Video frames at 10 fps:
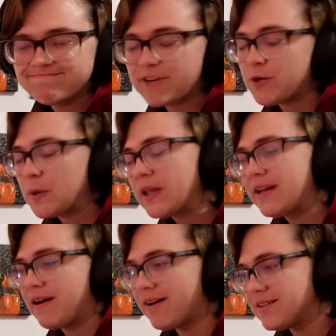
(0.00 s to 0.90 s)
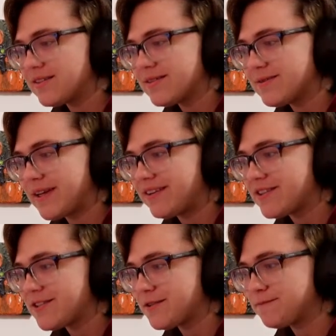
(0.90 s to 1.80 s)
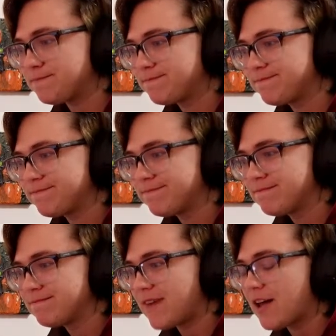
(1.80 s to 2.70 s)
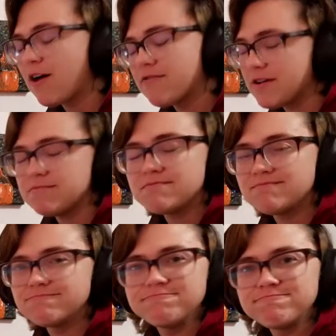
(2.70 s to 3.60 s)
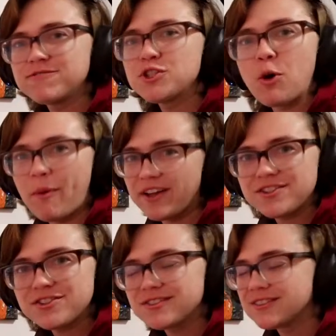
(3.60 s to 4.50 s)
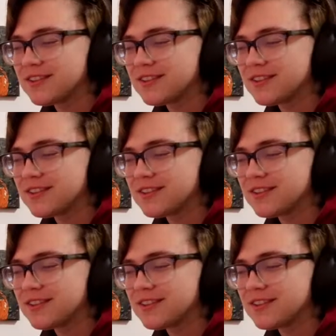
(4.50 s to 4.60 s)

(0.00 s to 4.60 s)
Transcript: He really does. I love him so much.